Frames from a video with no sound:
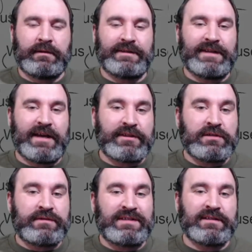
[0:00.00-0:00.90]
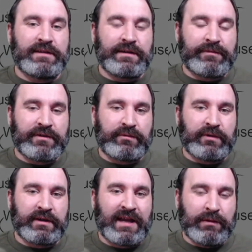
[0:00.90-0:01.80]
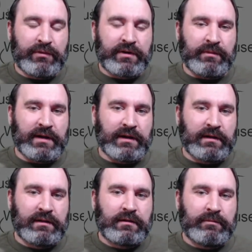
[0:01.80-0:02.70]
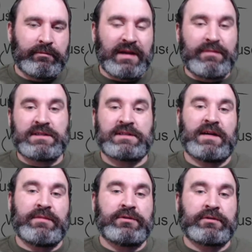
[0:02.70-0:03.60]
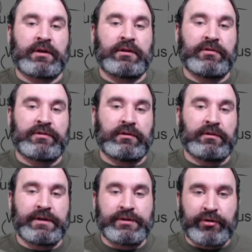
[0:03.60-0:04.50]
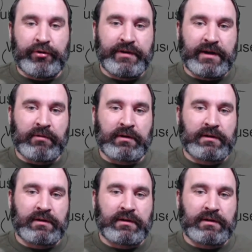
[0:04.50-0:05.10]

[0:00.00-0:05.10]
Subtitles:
Now that you've seen the difference what a cable can make, maybe it's time you took a closer look at your own network